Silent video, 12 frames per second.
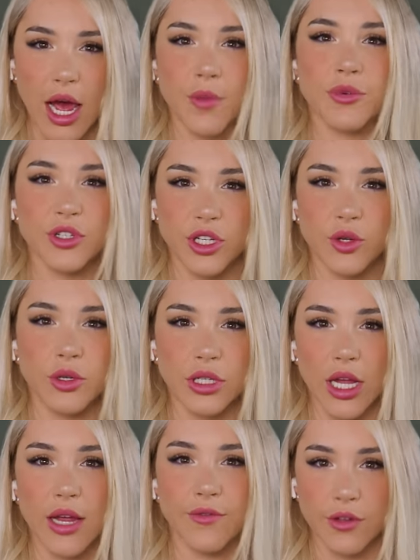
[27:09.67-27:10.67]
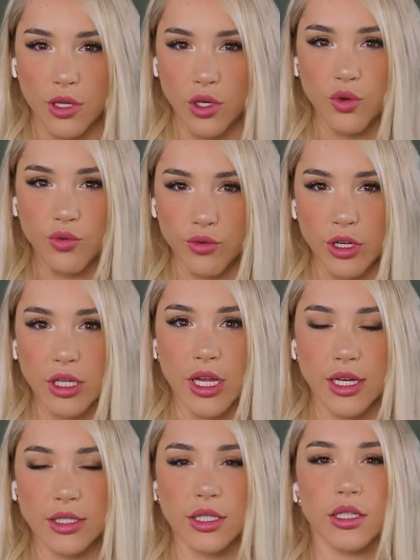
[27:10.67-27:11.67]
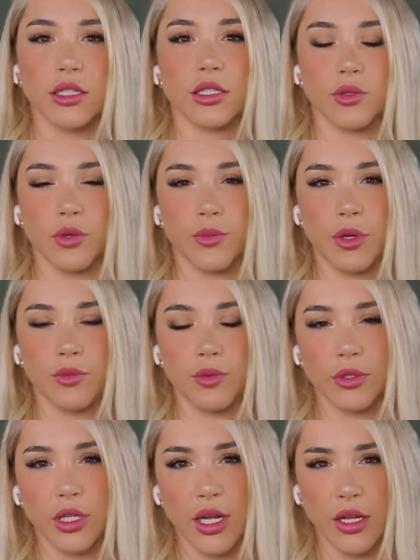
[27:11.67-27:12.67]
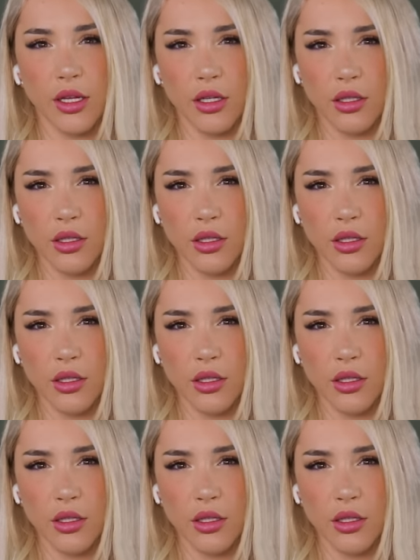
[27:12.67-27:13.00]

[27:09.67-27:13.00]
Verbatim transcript: happen to you in life and then you realized that this is what people were like?